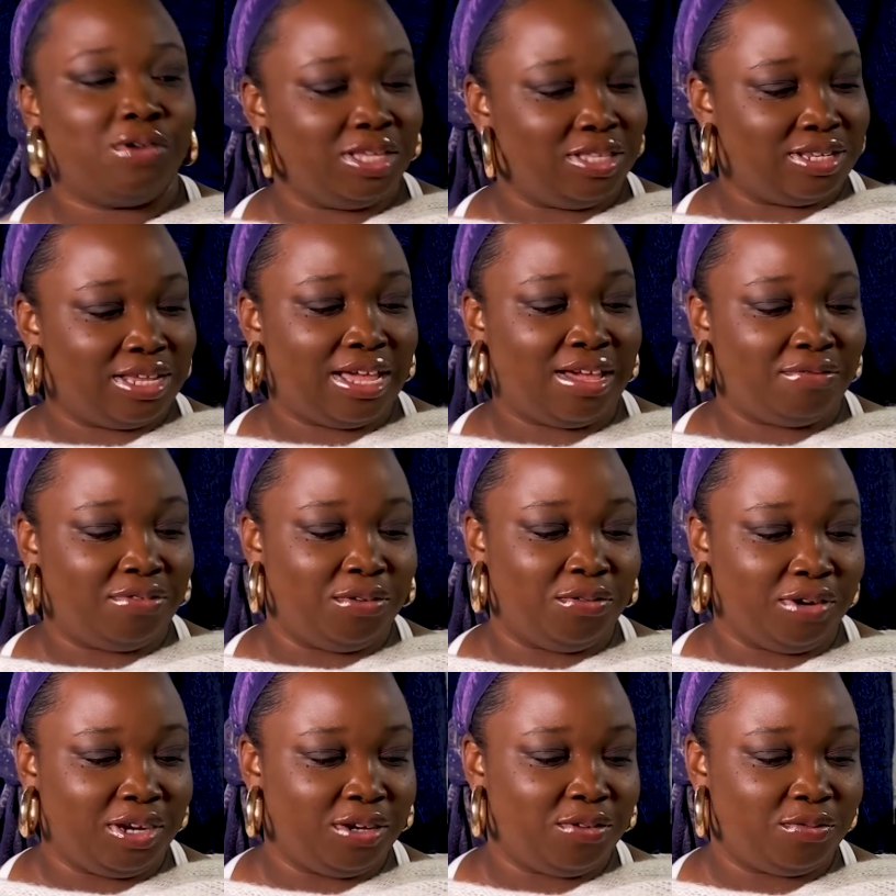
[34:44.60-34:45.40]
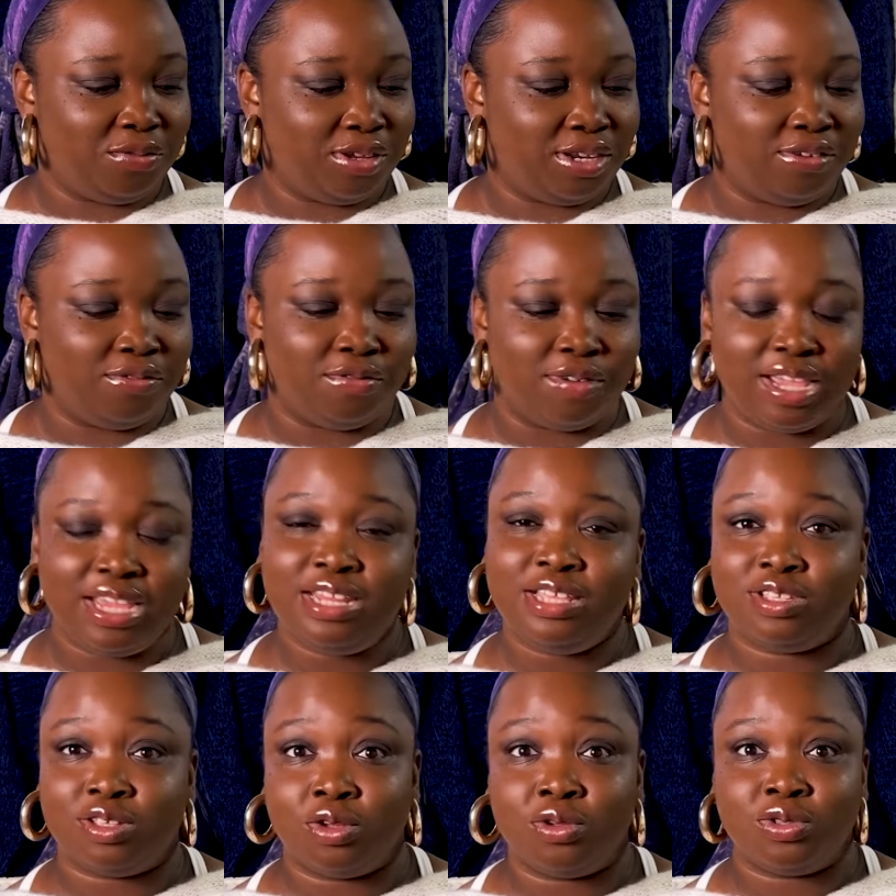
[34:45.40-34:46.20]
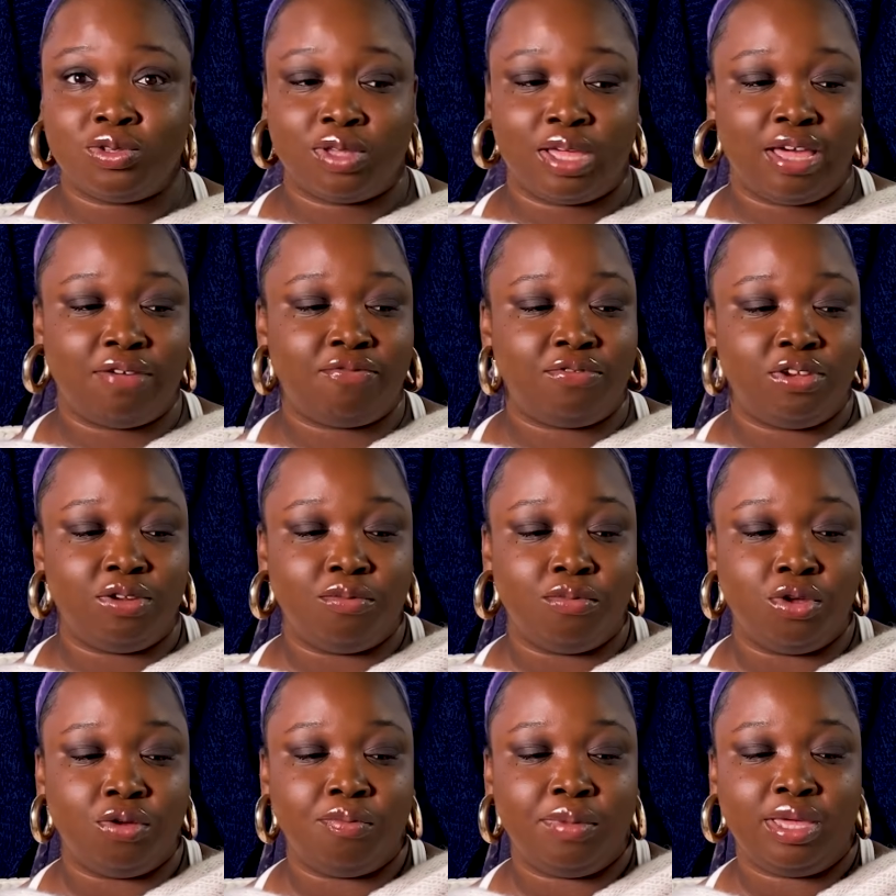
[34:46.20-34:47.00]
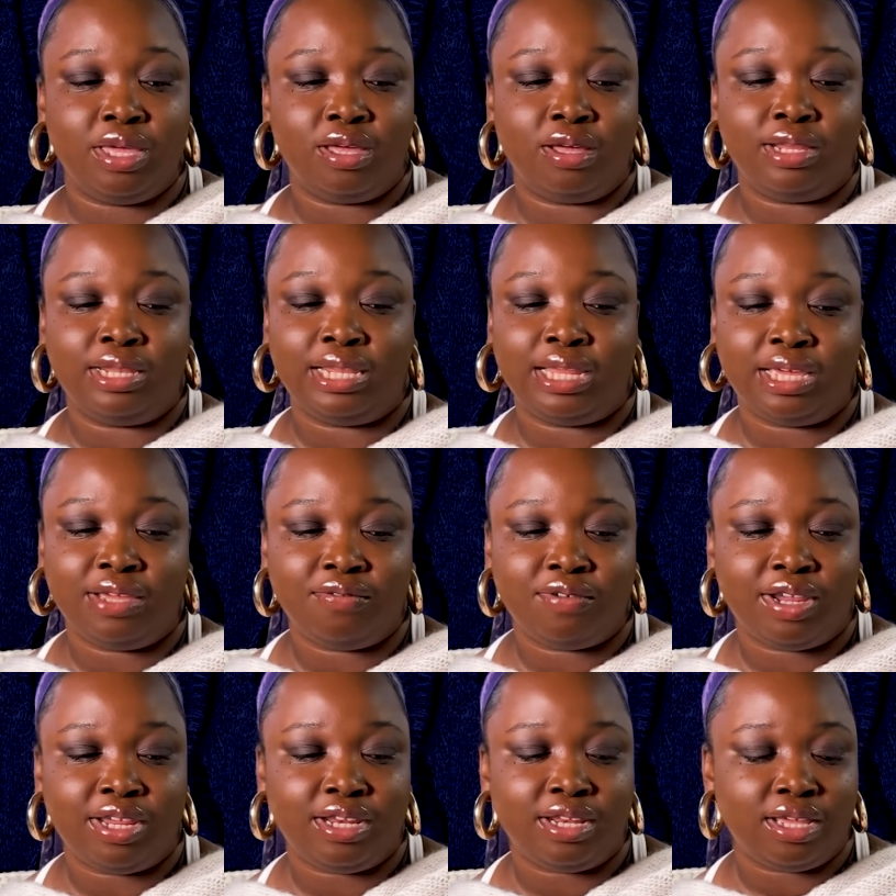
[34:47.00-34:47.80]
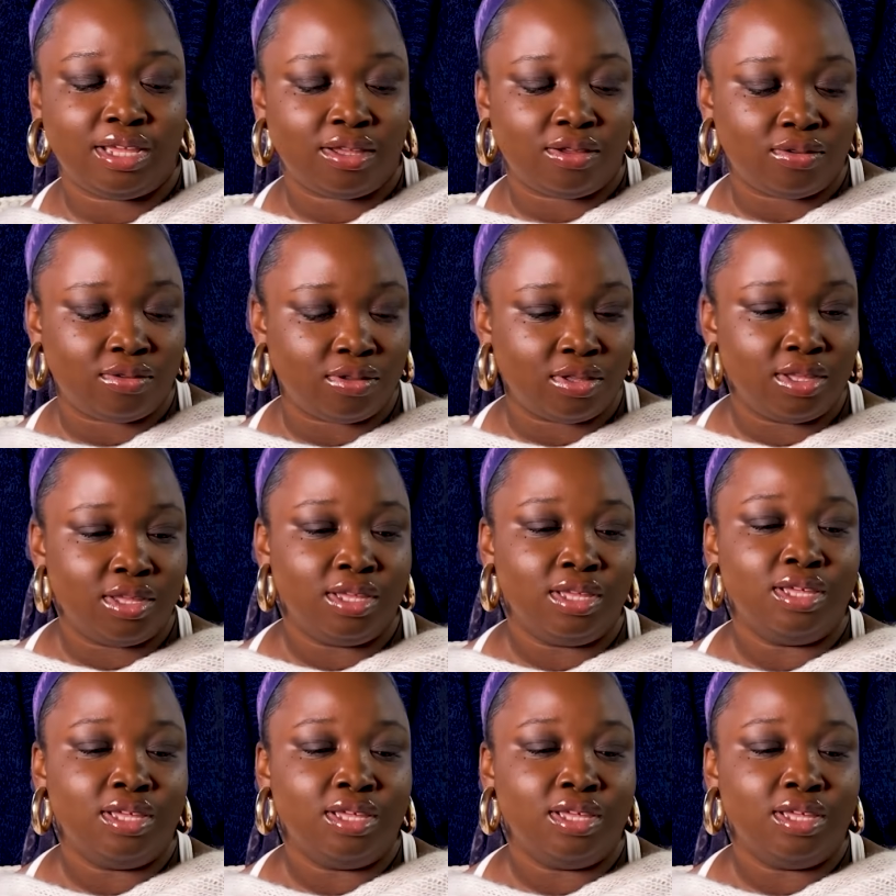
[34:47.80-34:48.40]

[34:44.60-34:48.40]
wait to have the red one. Red is also having a moment online right now.